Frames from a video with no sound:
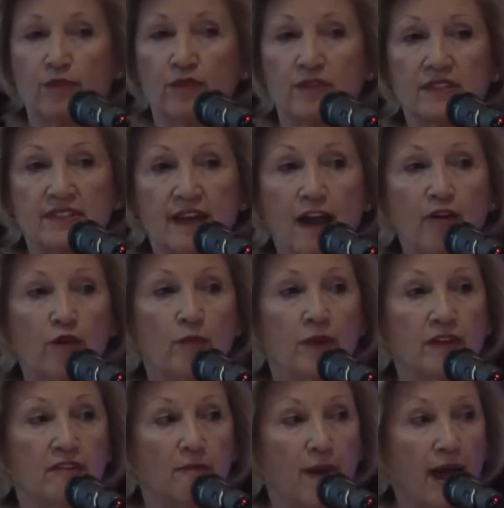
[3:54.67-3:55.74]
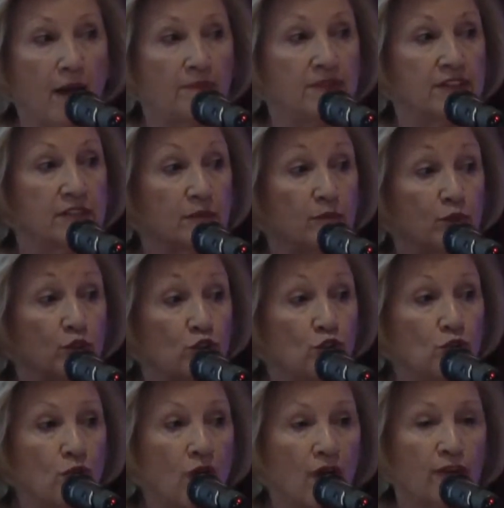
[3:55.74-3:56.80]
Through the sacrament of baptism,
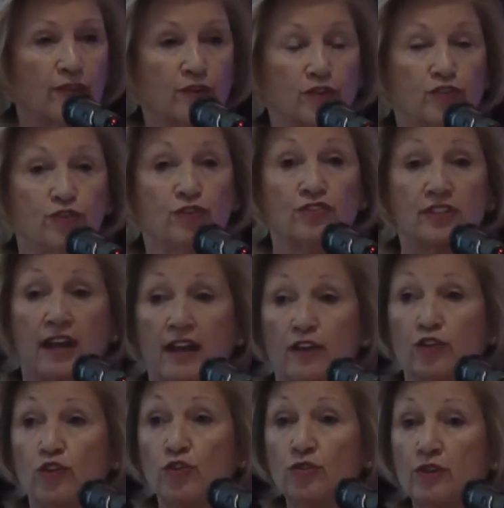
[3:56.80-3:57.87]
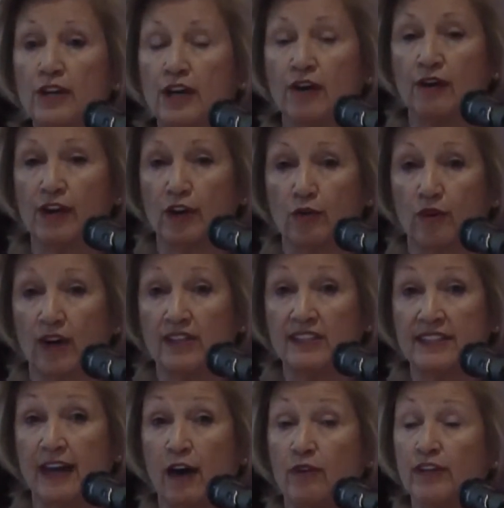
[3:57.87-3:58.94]
you are the church, and you carry
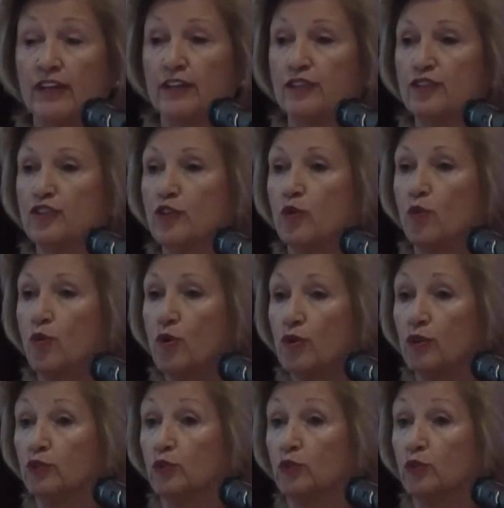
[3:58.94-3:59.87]
Christ out into the